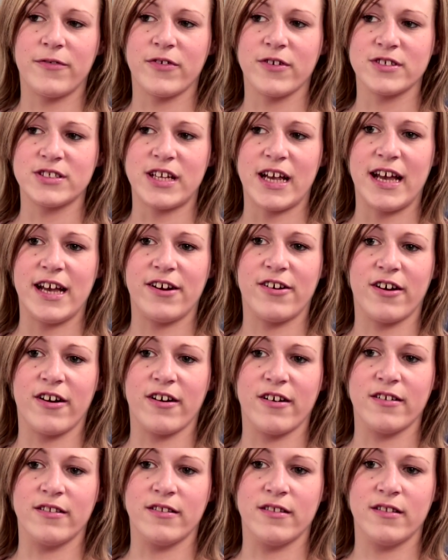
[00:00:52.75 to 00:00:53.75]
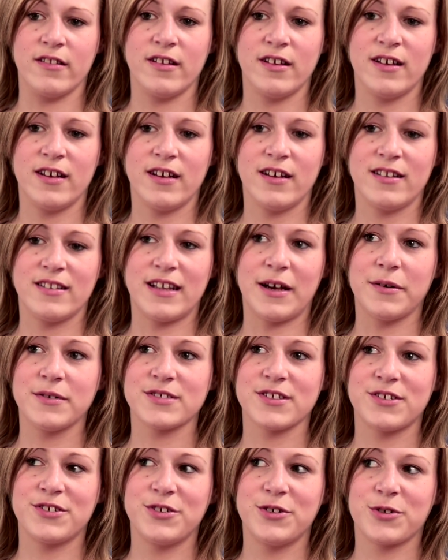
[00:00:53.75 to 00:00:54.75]
first hater, and that
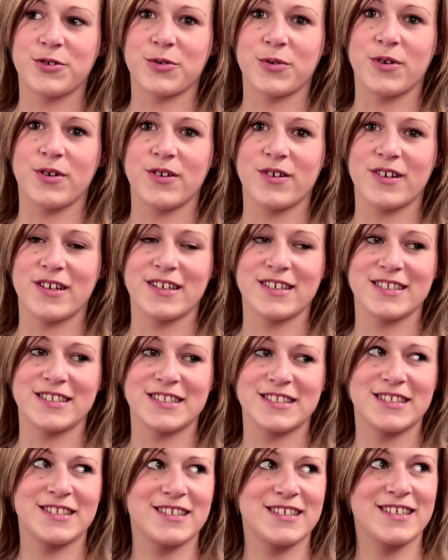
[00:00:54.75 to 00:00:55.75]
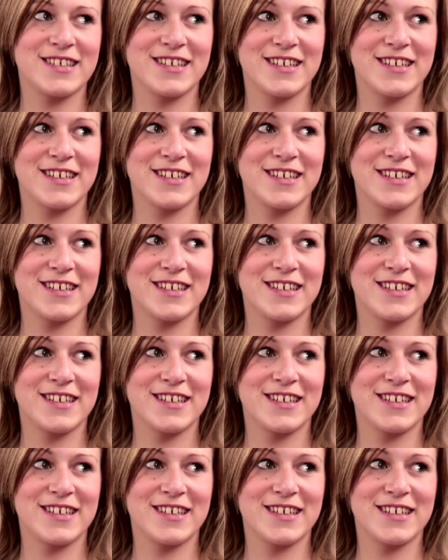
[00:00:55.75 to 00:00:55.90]
was unusual because